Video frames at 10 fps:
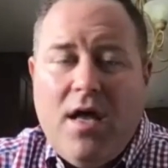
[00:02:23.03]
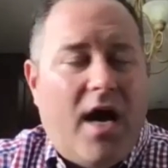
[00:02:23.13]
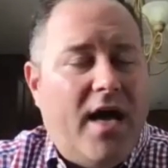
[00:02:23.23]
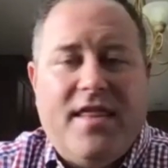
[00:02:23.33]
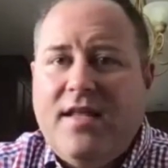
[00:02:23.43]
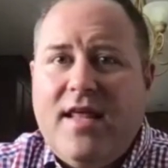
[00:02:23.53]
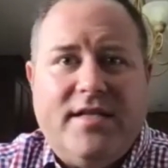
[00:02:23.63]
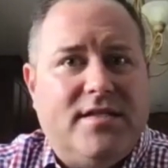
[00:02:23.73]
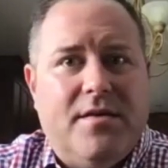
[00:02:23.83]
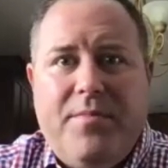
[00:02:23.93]
I think
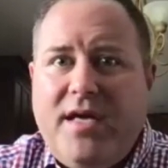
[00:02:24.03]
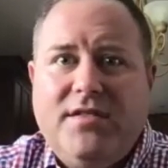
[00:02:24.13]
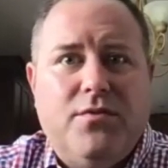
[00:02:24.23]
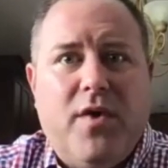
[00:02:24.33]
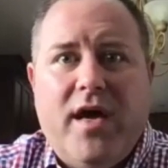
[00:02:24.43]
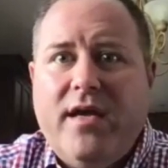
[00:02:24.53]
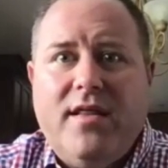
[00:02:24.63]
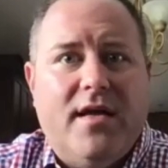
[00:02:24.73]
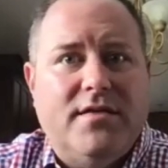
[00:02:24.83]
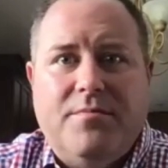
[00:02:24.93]
that's the best way
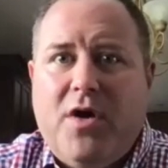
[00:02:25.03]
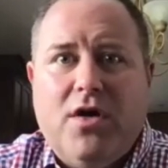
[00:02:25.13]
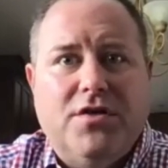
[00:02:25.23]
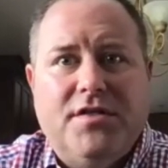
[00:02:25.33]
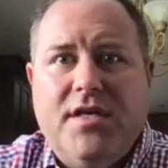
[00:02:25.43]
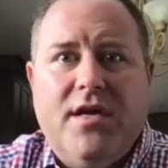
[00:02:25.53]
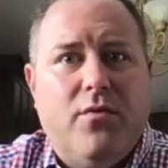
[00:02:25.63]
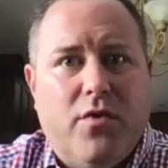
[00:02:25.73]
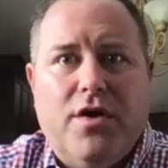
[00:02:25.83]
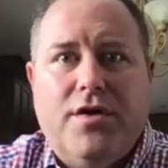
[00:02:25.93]
that democracy can
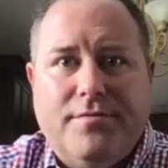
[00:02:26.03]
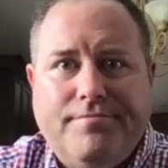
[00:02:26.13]
work.